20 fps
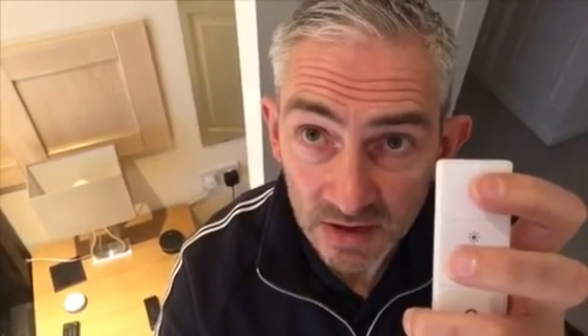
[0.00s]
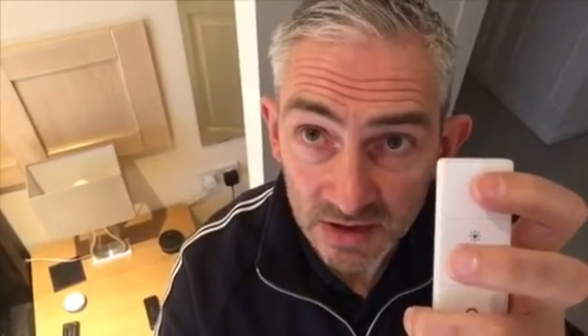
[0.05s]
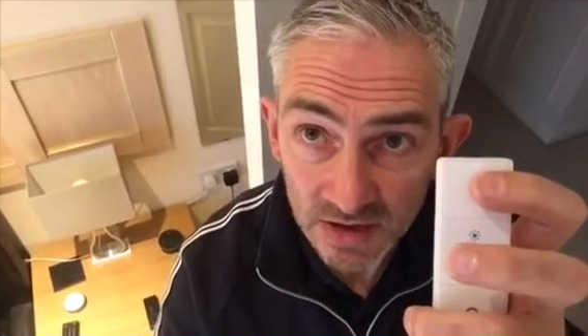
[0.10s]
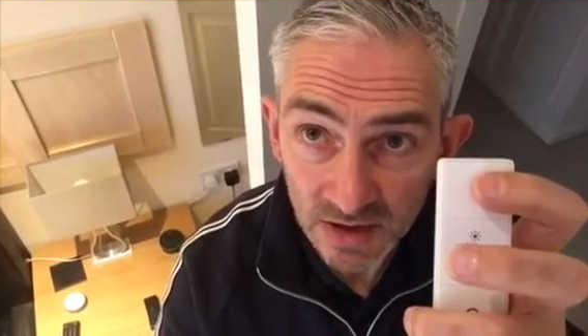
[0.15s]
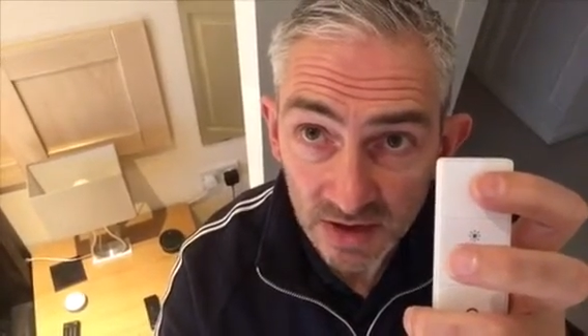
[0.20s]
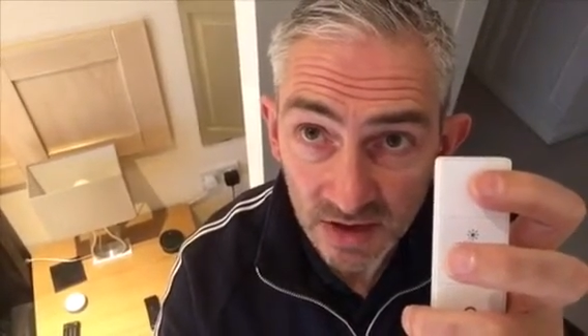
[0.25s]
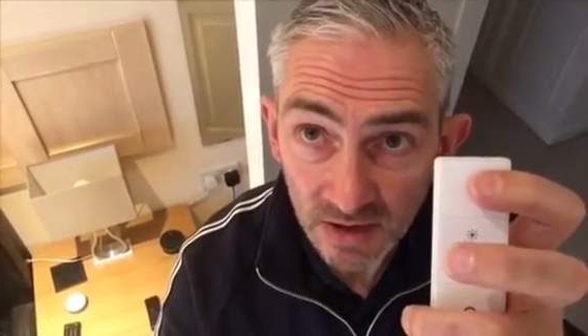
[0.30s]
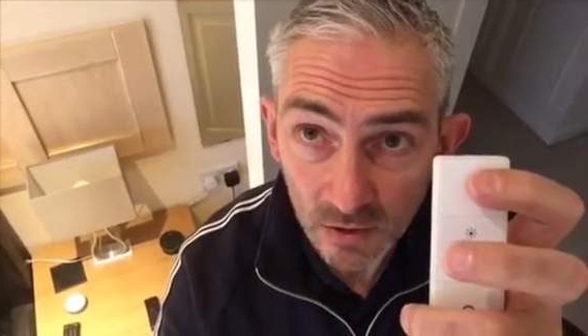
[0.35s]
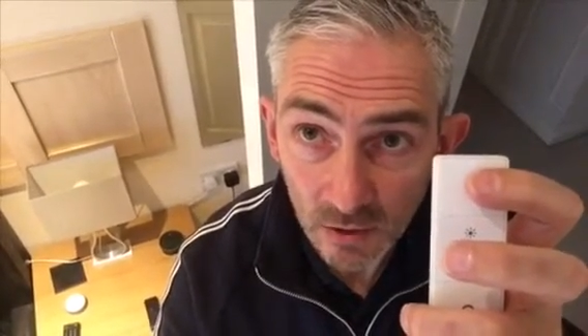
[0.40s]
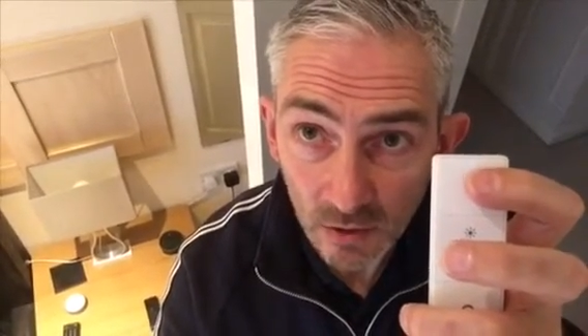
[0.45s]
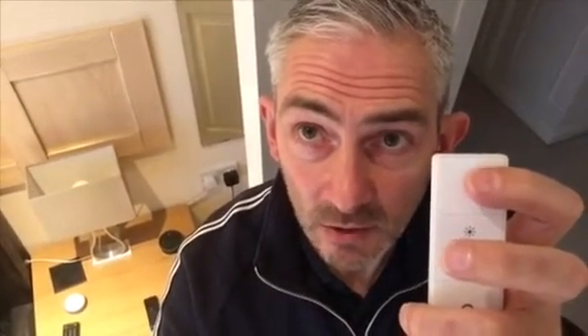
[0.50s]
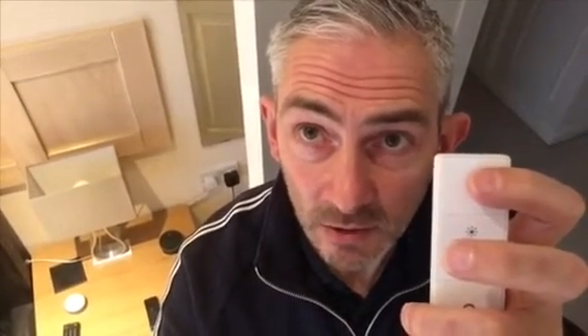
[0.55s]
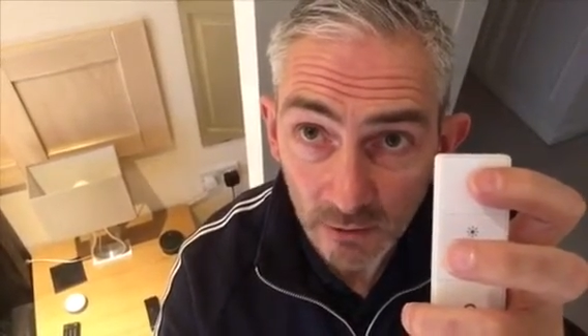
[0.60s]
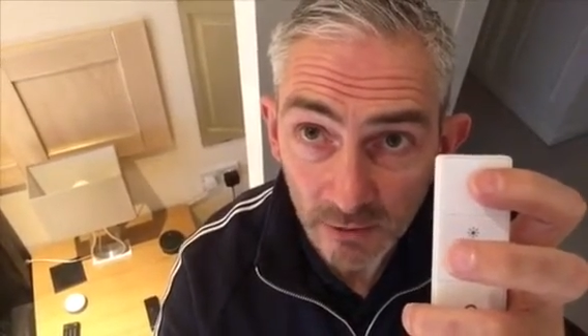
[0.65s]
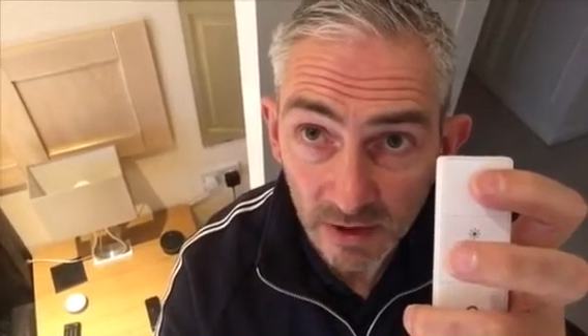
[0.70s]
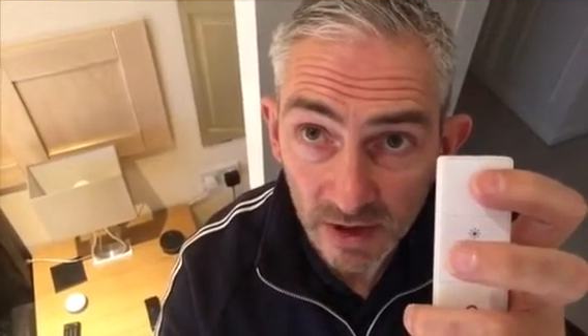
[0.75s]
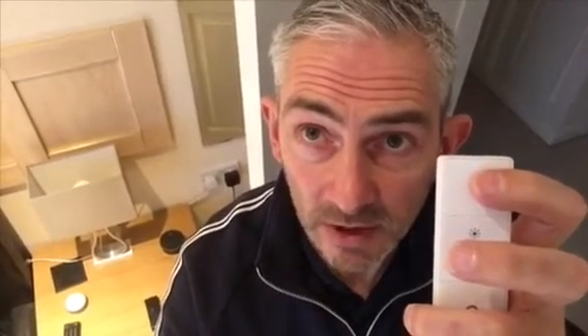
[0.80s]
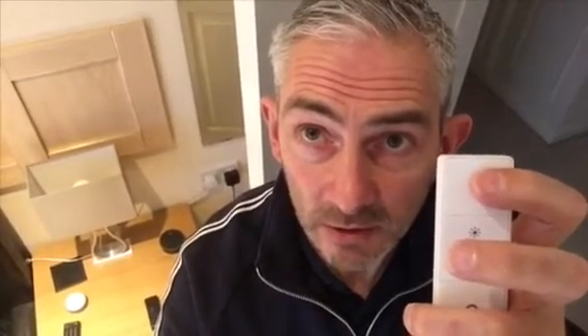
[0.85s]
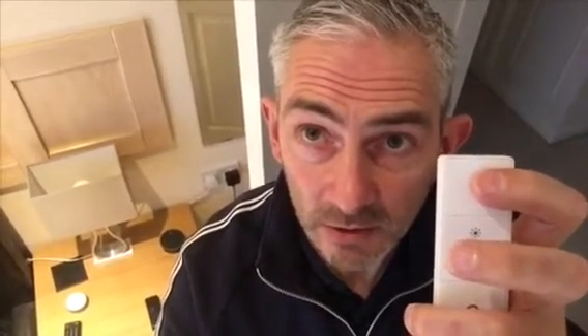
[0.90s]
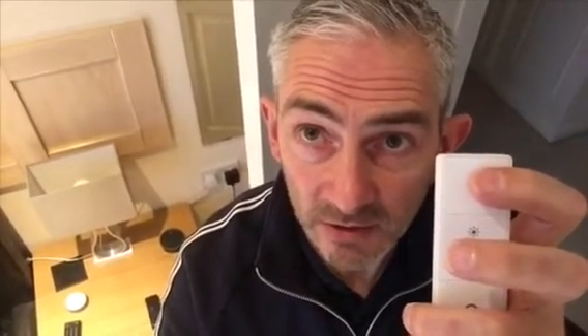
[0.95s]
see all the
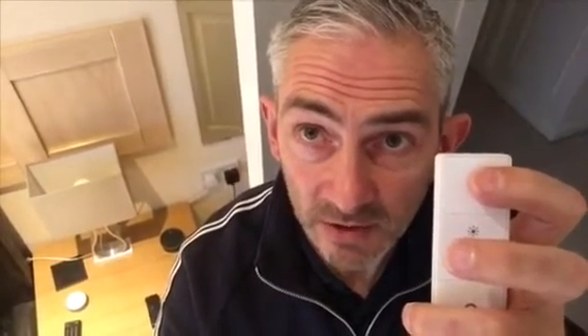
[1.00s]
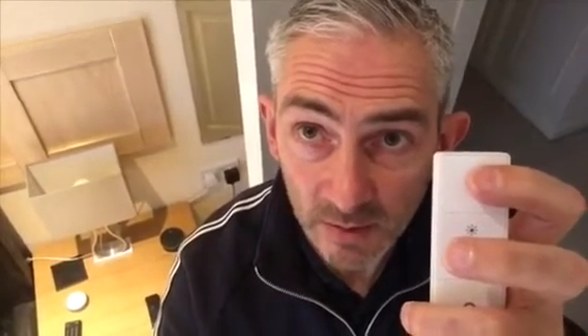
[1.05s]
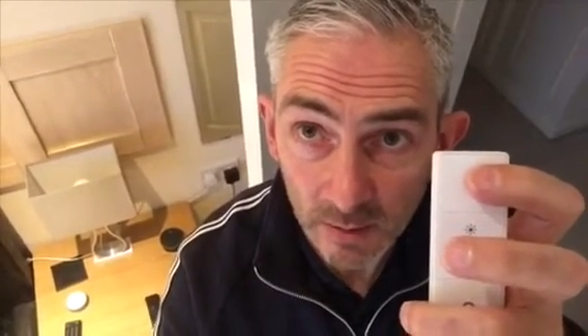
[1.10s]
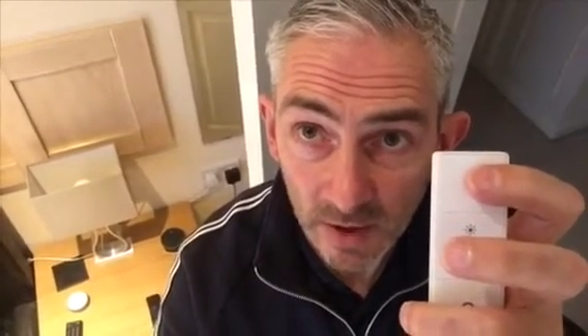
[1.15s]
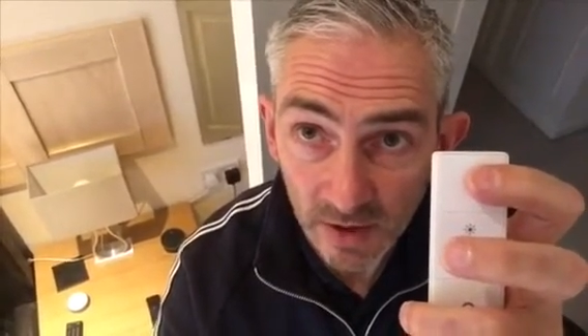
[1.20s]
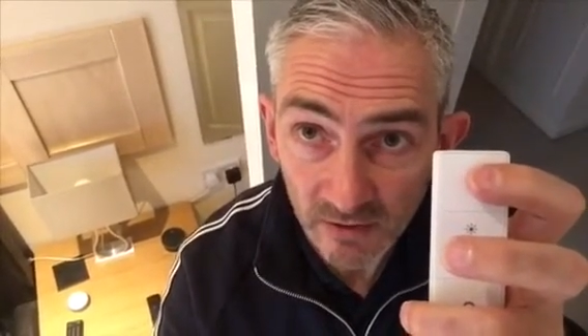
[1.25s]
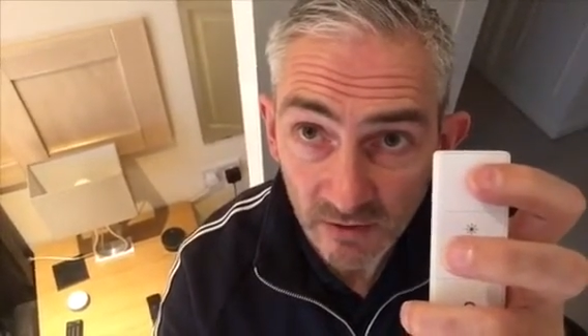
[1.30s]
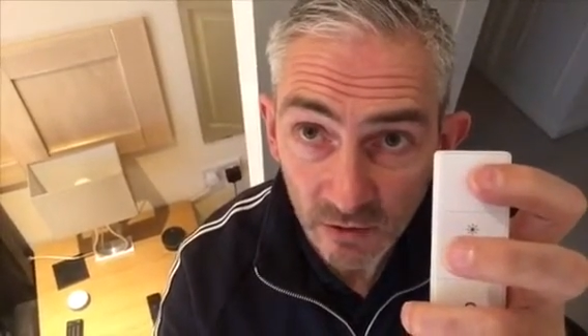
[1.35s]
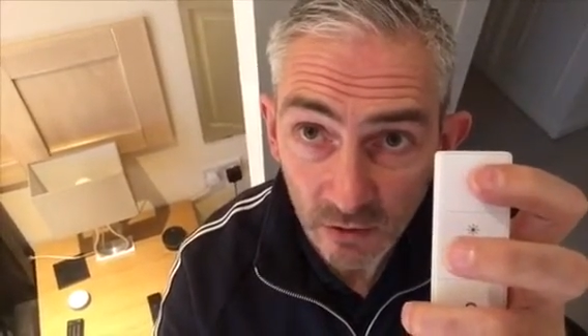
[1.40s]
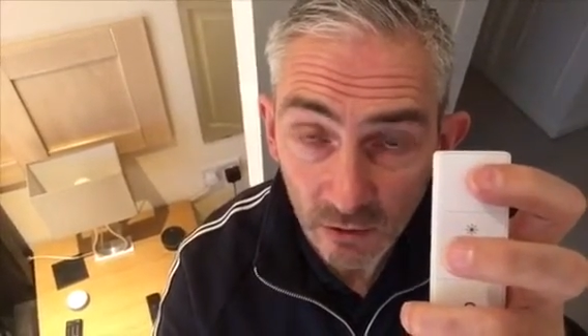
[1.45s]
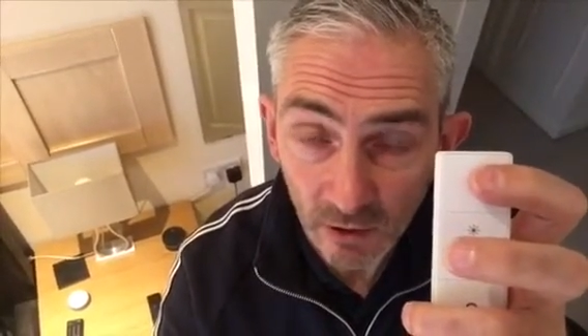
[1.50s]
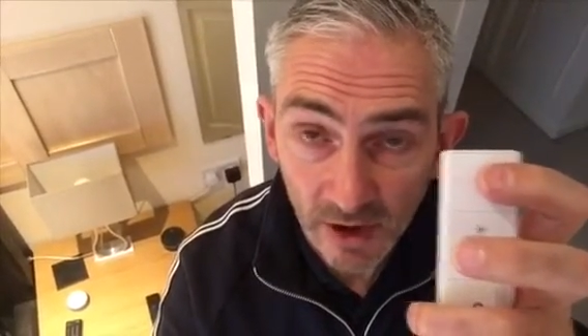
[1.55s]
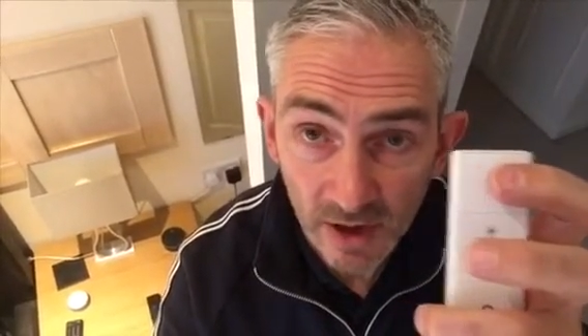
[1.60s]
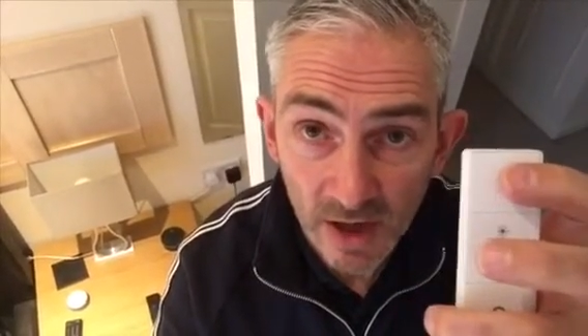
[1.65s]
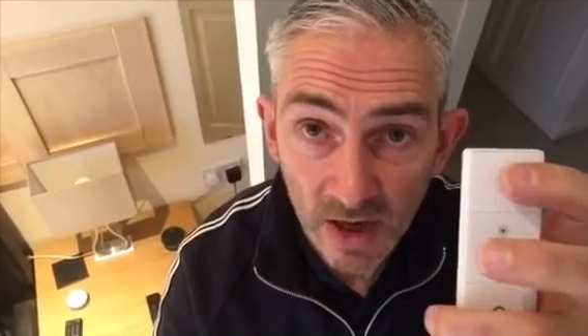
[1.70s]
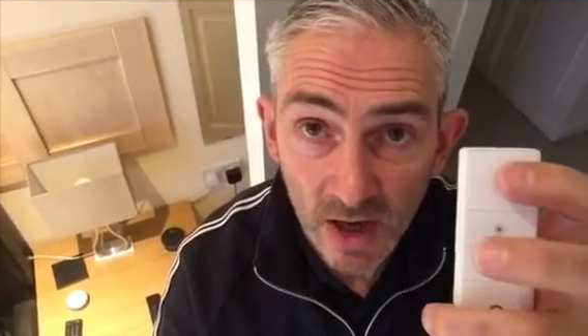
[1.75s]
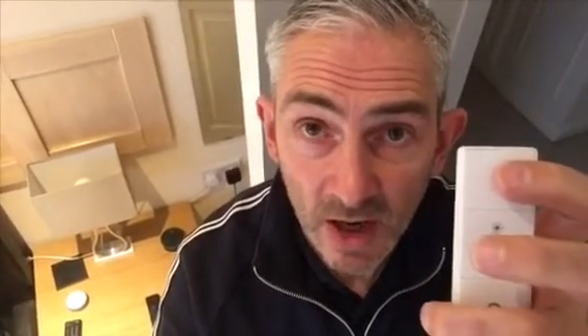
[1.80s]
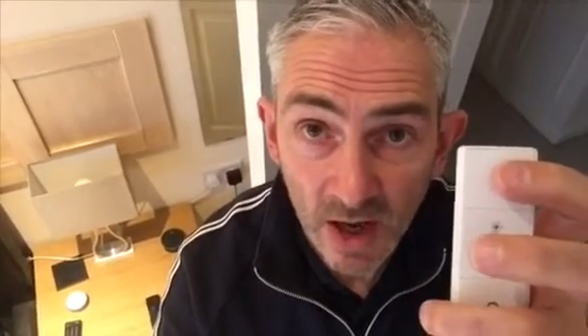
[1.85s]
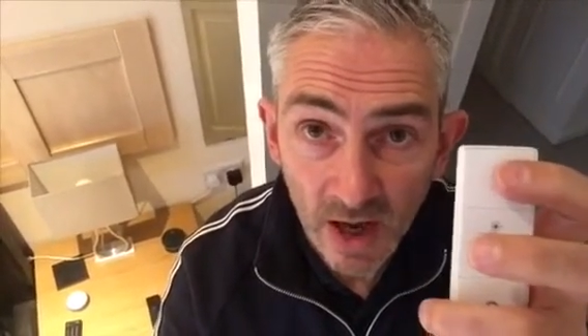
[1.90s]
wrinkles in my forehead.